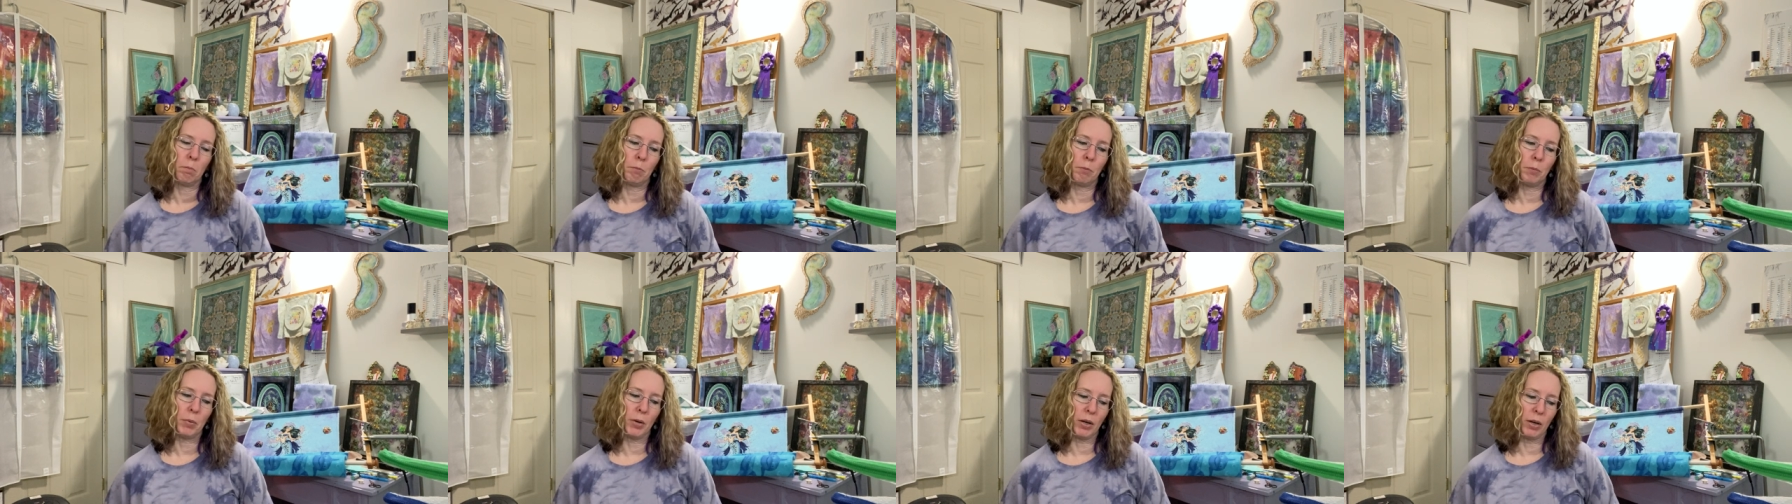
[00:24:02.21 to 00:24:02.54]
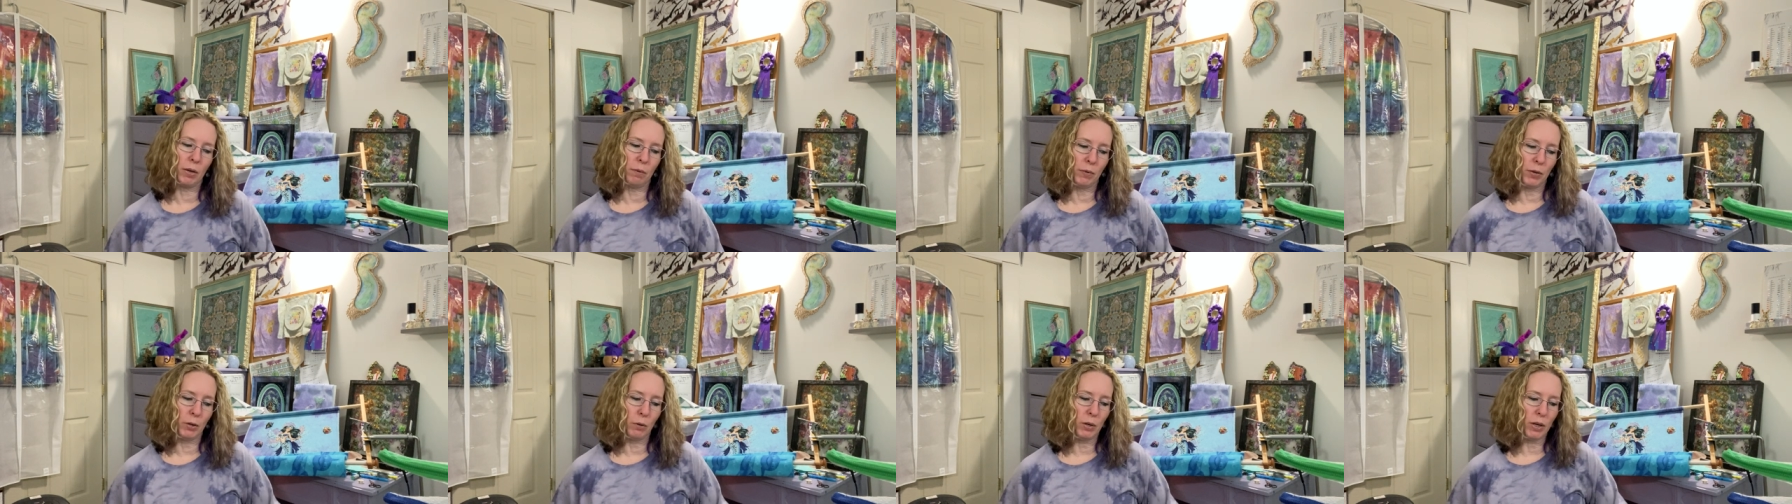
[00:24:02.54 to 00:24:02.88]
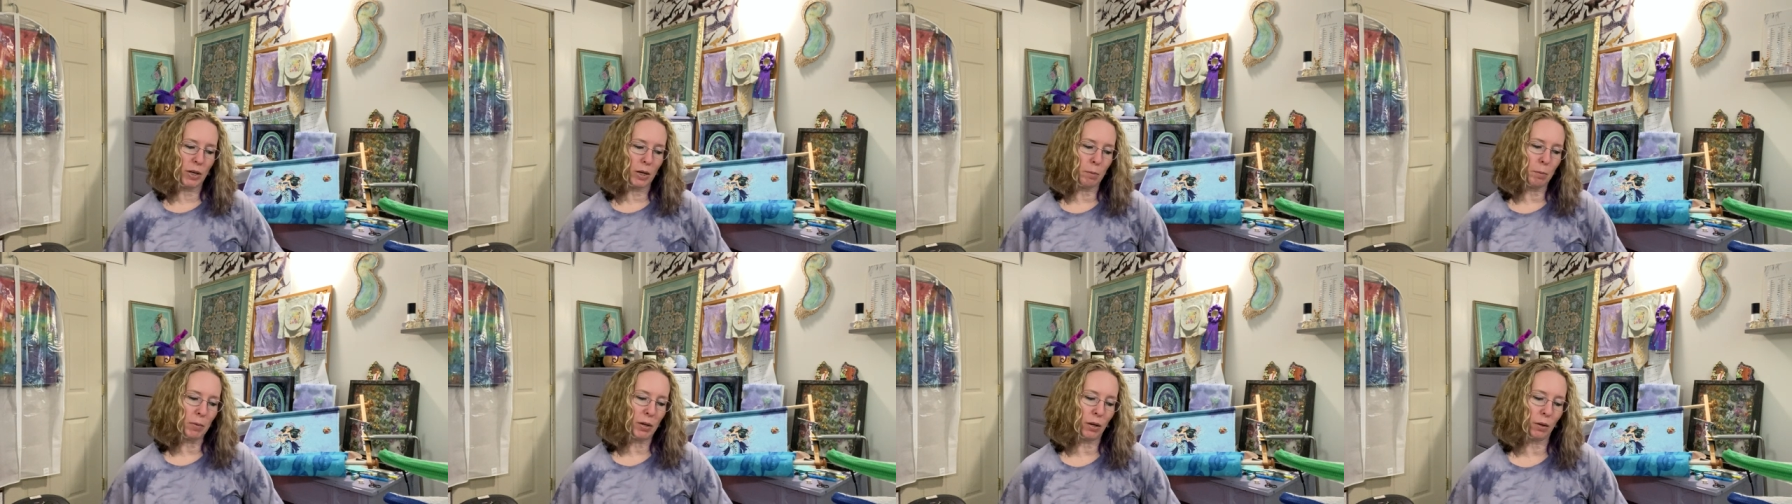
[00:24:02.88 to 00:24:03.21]
but if you
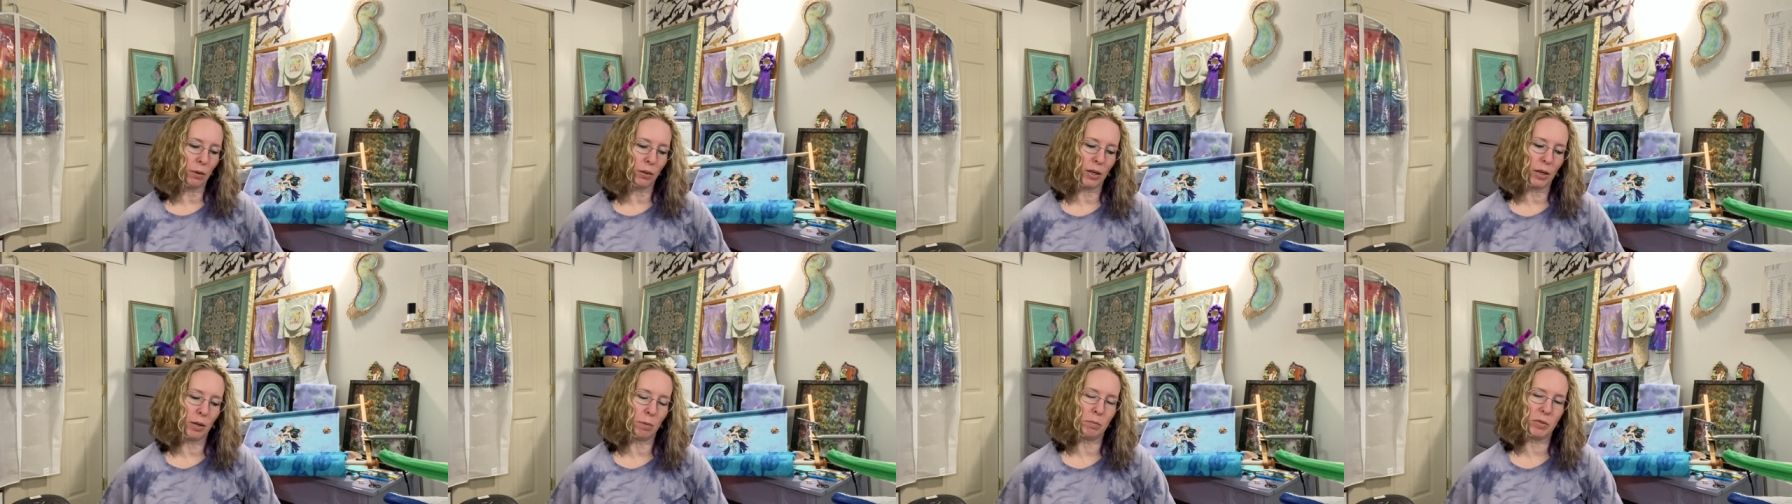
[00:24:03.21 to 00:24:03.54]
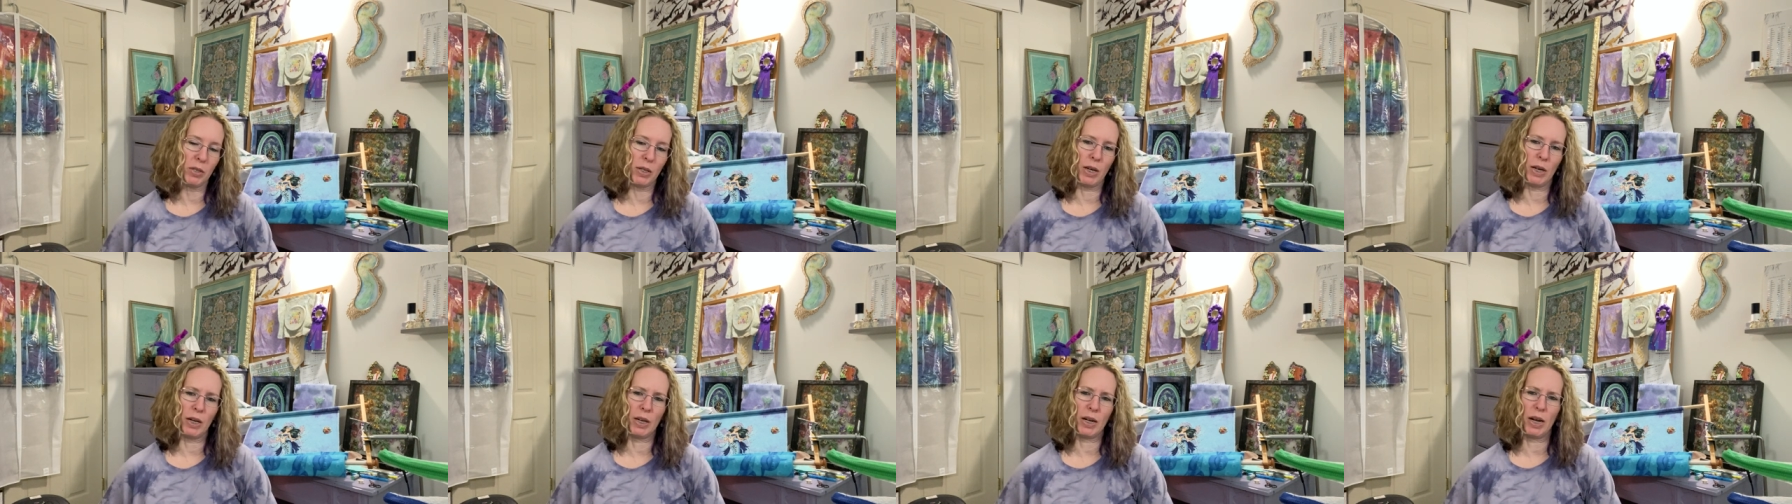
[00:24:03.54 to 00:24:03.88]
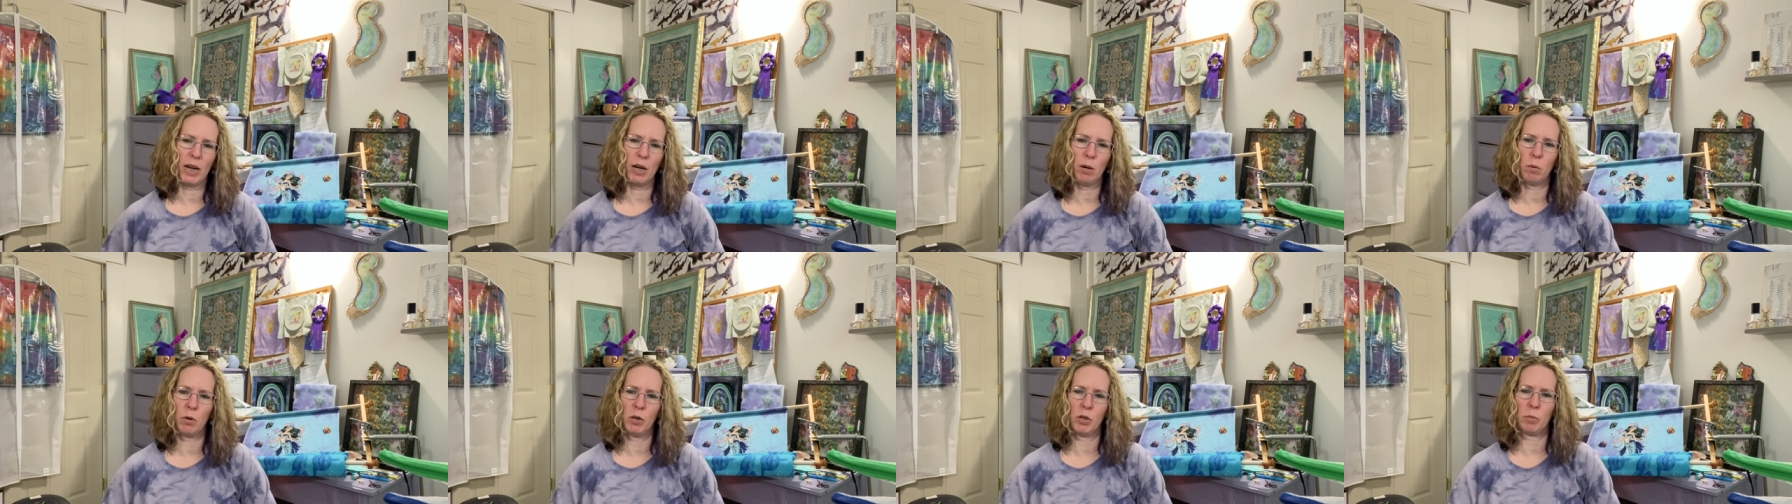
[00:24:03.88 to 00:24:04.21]
email them saying,
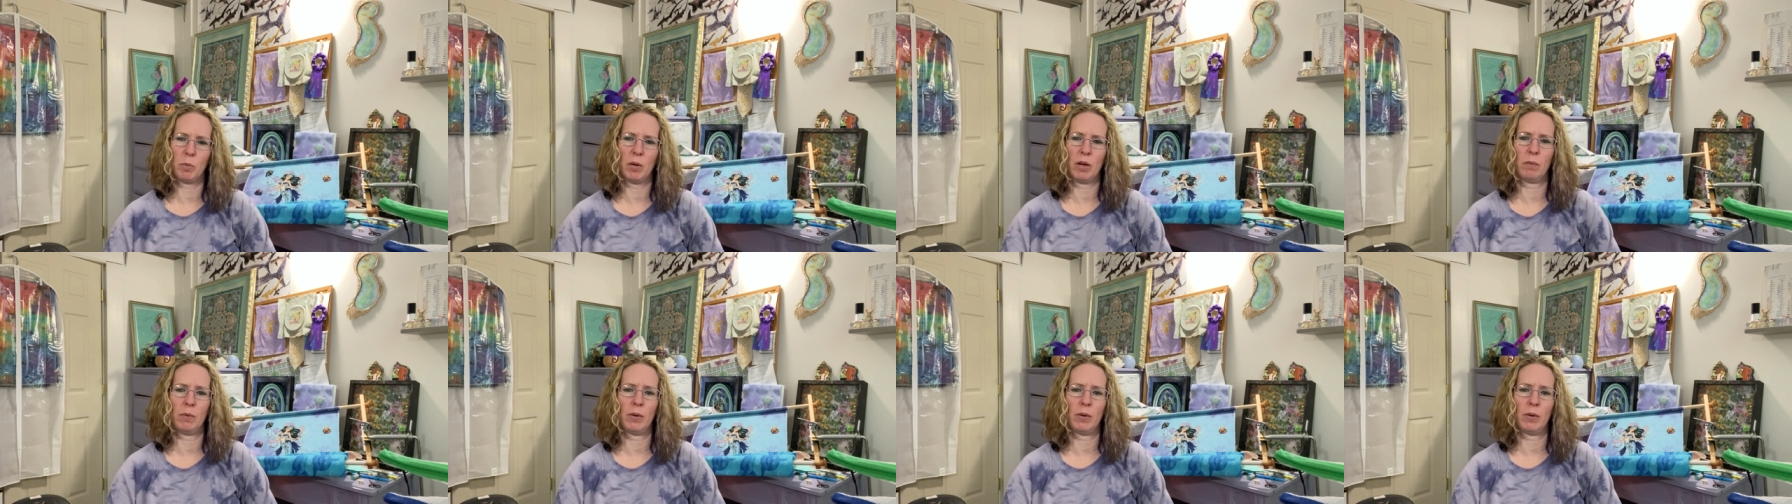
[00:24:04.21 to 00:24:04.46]
hey, where's my